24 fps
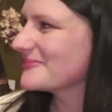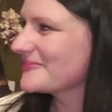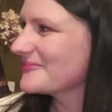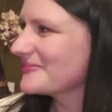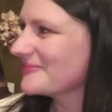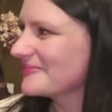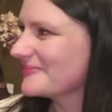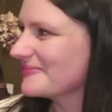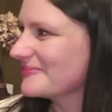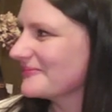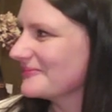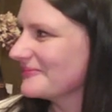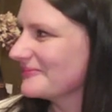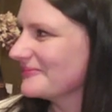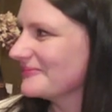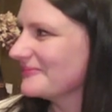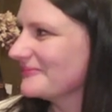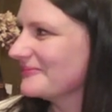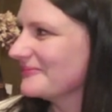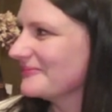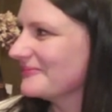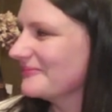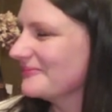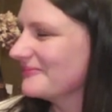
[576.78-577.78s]

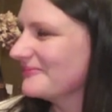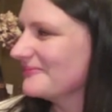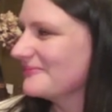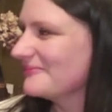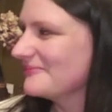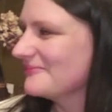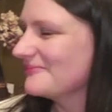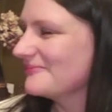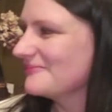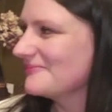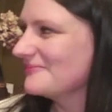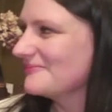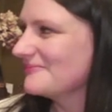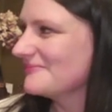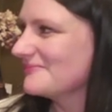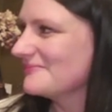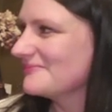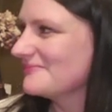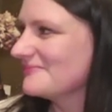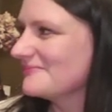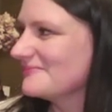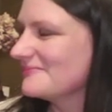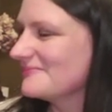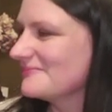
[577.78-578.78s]

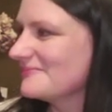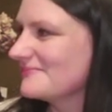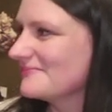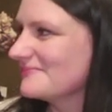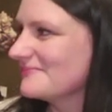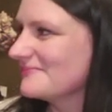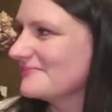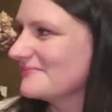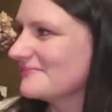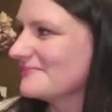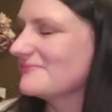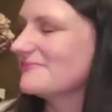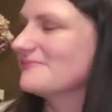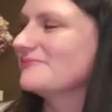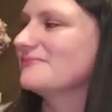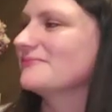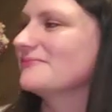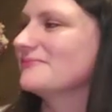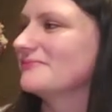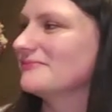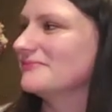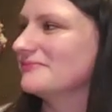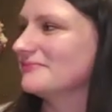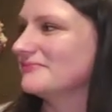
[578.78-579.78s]

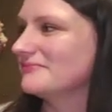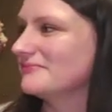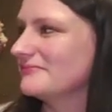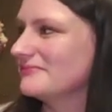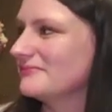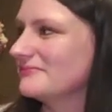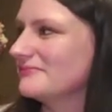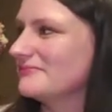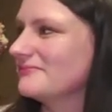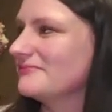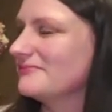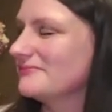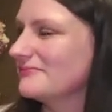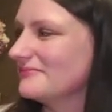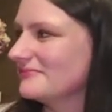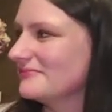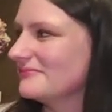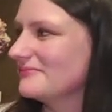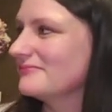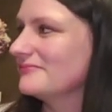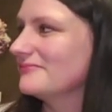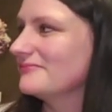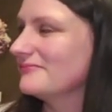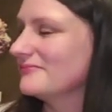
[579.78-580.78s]

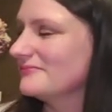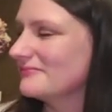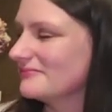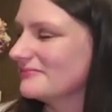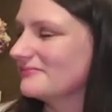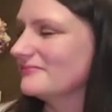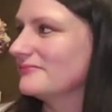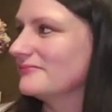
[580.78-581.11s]
The person shown says nothing.